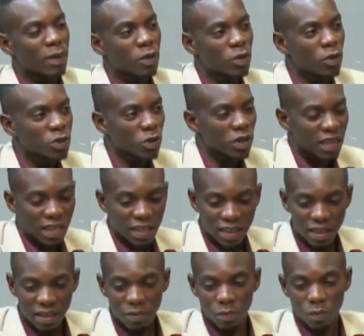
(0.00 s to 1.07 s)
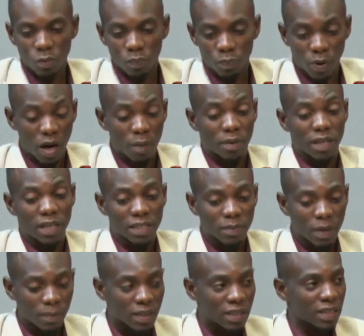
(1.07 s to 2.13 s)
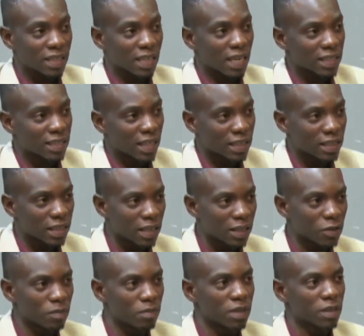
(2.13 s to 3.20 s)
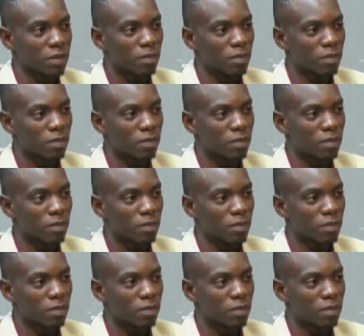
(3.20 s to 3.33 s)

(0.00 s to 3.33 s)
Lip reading: But don't you think, probably, let's maybe discuss that a little bit